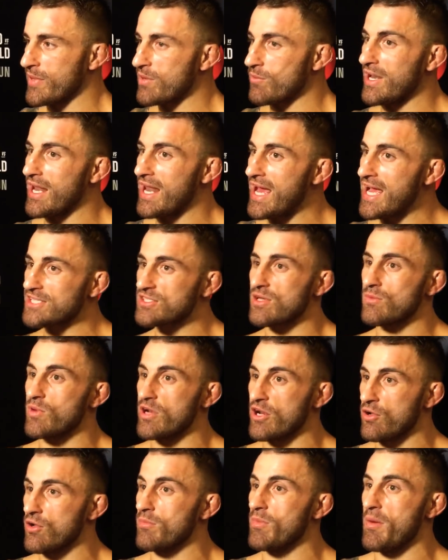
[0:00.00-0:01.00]
Where last time
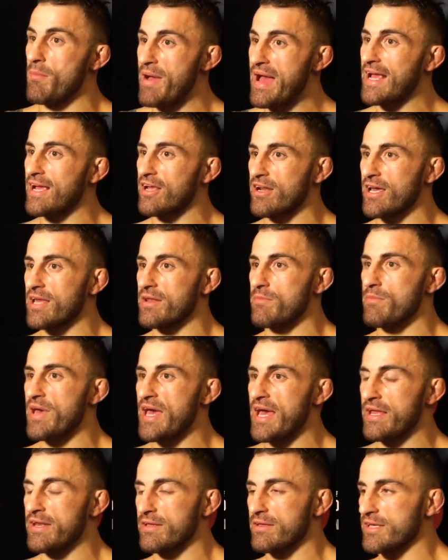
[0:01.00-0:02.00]
when I hurt my back and I had a
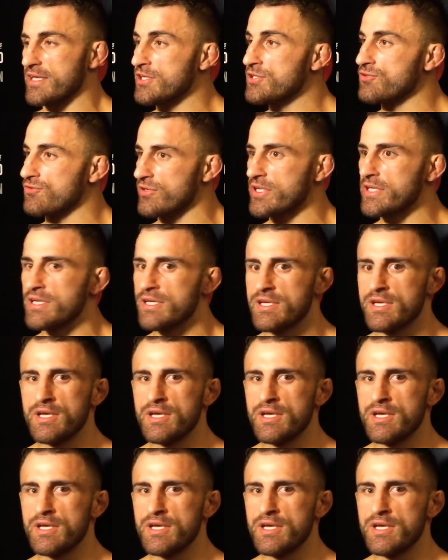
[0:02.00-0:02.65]
bad injury,